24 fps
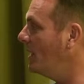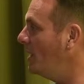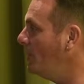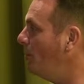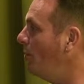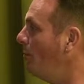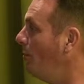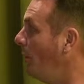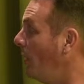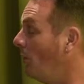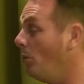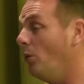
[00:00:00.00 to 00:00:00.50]

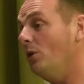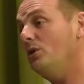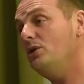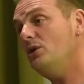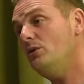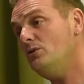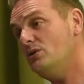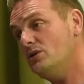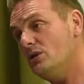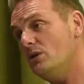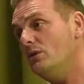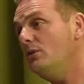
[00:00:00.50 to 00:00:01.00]
People buy
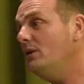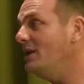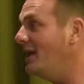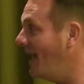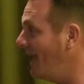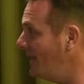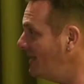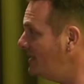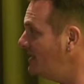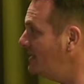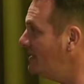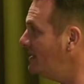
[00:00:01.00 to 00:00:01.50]
what you do,
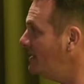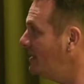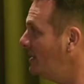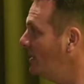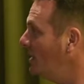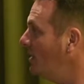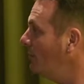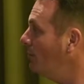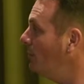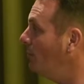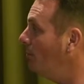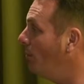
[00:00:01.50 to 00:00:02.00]
yes.
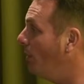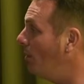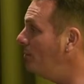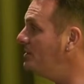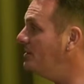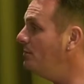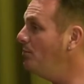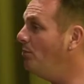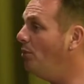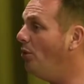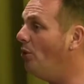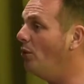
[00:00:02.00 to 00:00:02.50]

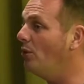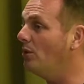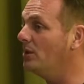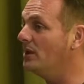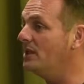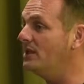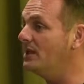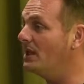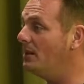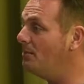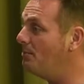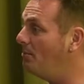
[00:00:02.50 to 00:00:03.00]
Most
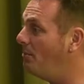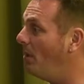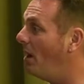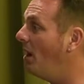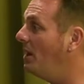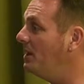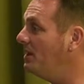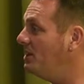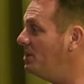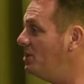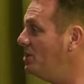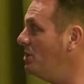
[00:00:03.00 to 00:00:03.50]
importantly, they
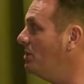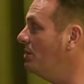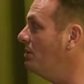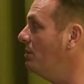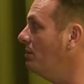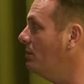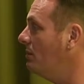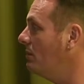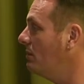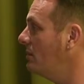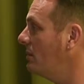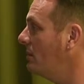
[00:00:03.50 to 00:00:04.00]
buy
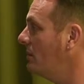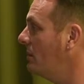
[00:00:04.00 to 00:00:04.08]
you.